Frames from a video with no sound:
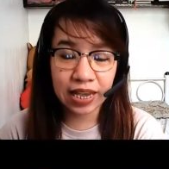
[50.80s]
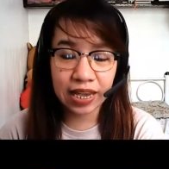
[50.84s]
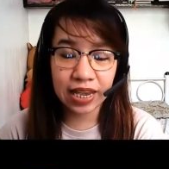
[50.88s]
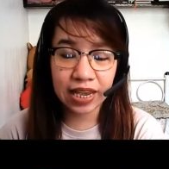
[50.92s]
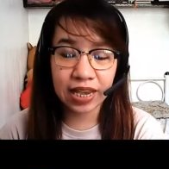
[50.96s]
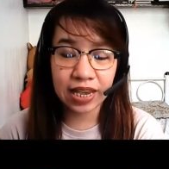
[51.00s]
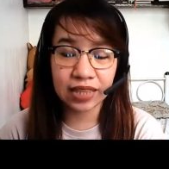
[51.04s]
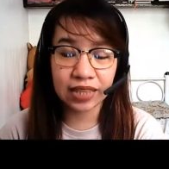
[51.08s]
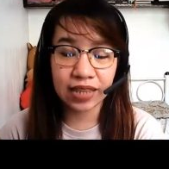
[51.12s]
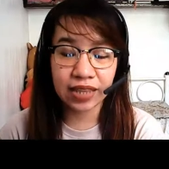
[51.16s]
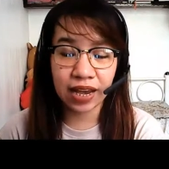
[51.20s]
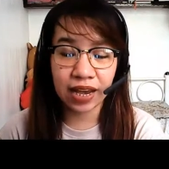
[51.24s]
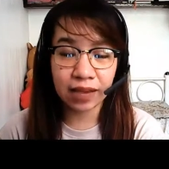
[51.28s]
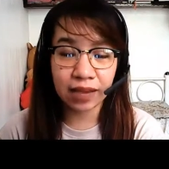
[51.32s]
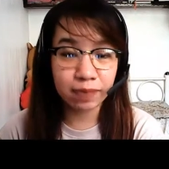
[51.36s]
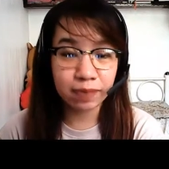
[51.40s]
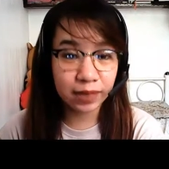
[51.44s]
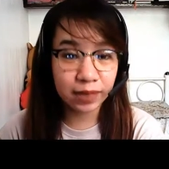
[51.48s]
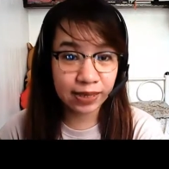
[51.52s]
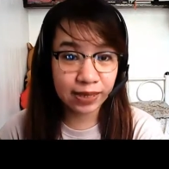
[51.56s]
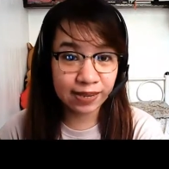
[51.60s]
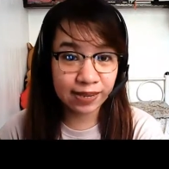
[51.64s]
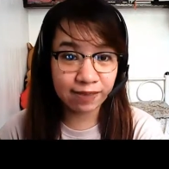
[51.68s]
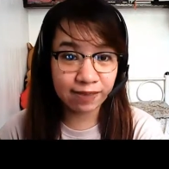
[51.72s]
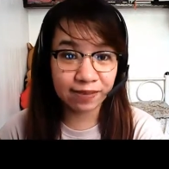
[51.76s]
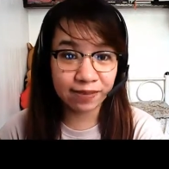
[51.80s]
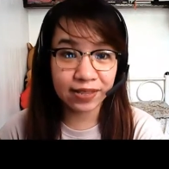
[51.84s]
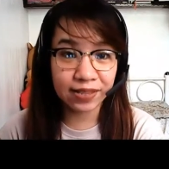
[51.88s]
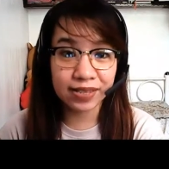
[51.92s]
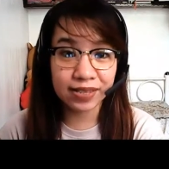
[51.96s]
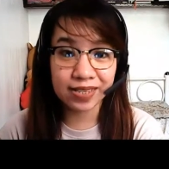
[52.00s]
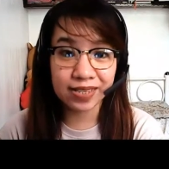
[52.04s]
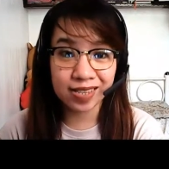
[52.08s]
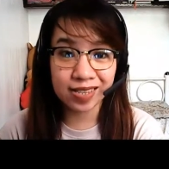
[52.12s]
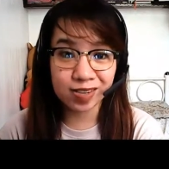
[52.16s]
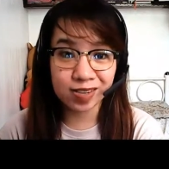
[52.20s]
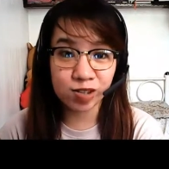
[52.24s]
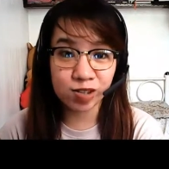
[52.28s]
and I believe
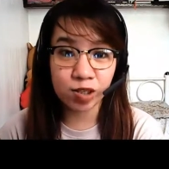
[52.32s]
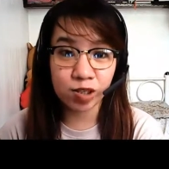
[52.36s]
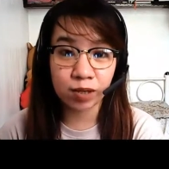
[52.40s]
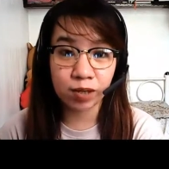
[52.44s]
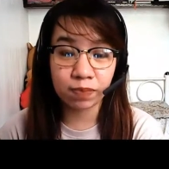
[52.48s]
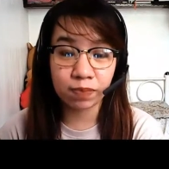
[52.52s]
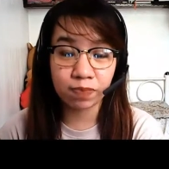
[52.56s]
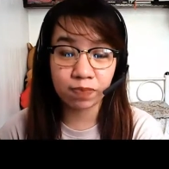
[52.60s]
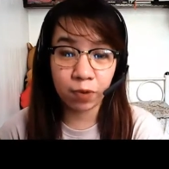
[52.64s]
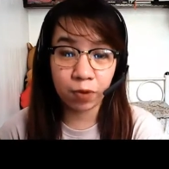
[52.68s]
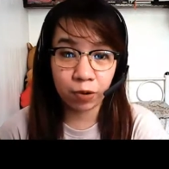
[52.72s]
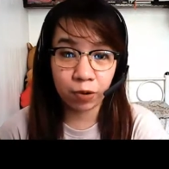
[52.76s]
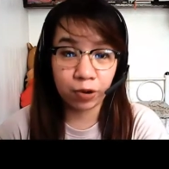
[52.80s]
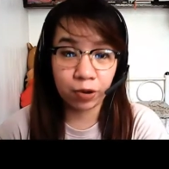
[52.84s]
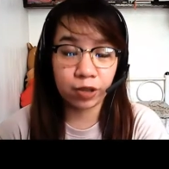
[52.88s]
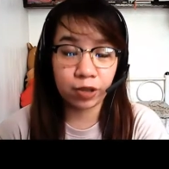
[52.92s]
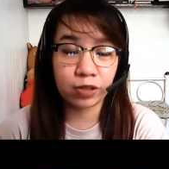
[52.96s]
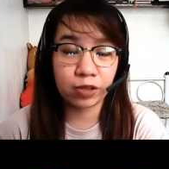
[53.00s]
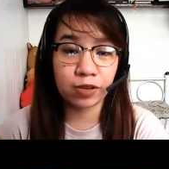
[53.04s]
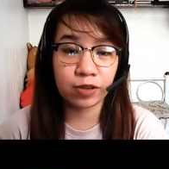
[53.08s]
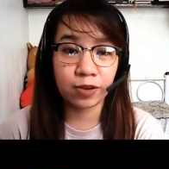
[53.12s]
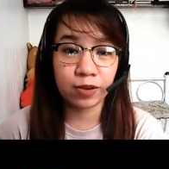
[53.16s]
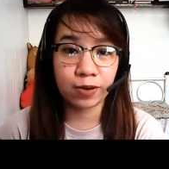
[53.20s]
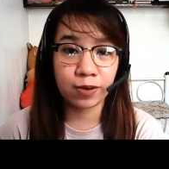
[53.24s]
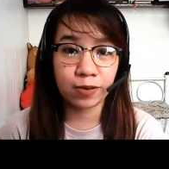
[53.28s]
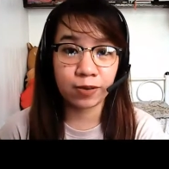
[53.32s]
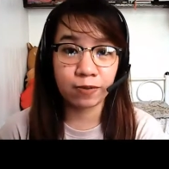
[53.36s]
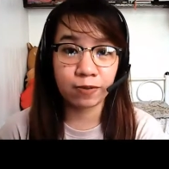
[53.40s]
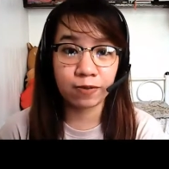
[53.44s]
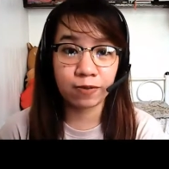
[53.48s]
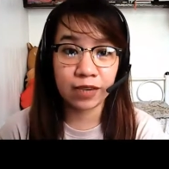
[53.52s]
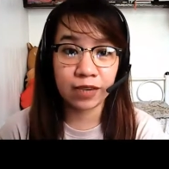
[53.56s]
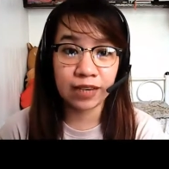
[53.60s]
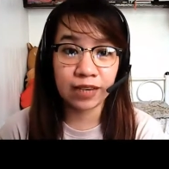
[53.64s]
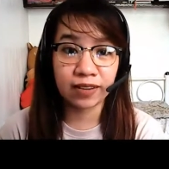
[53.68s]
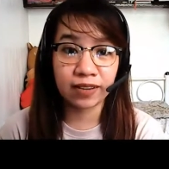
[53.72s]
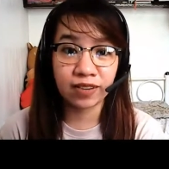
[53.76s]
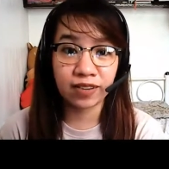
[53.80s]
essential part of
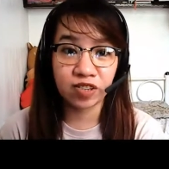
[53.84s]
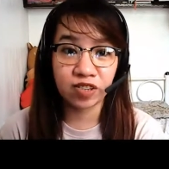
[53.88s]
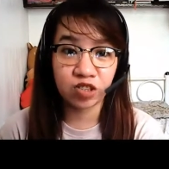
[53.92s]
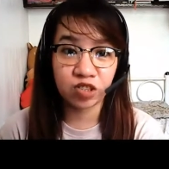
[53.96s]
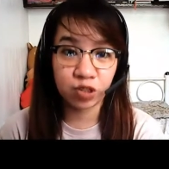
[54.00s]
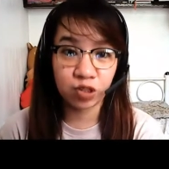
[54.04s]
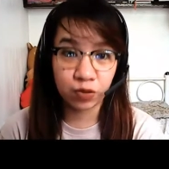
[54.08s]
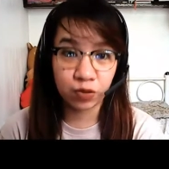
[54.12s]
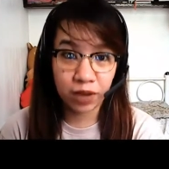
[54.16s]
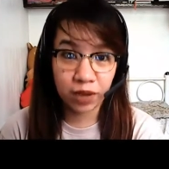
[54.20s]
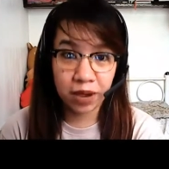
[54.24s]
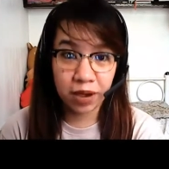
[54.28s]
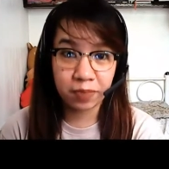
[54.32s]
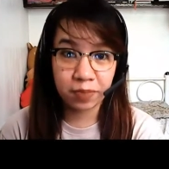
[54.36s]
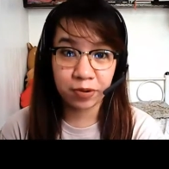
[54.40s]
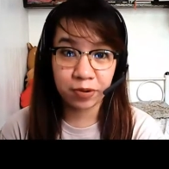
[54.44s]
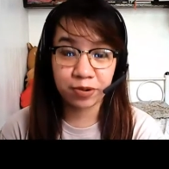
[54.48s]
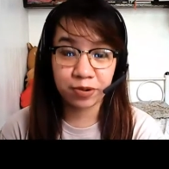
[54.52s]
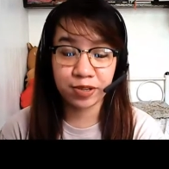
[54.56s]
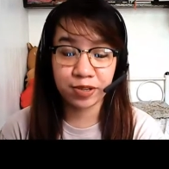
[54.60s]
English grammar.